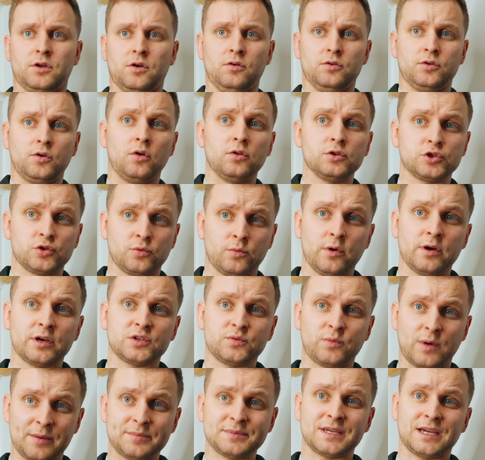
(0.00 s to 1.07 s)
code also works
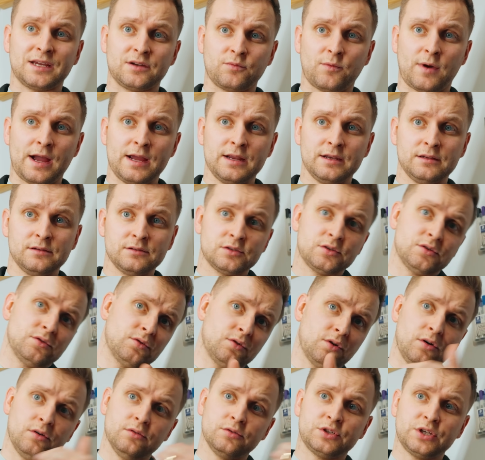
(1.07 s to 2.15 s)
website-wide, so
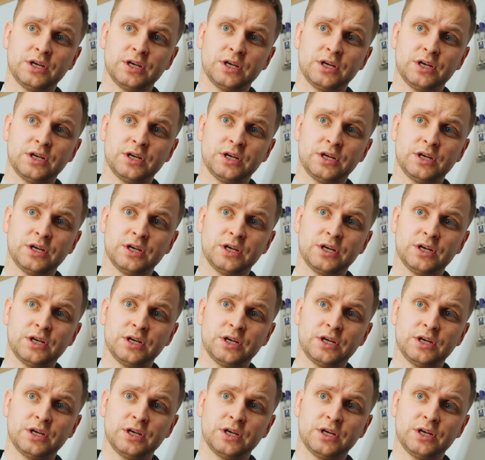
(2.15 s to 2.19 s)
go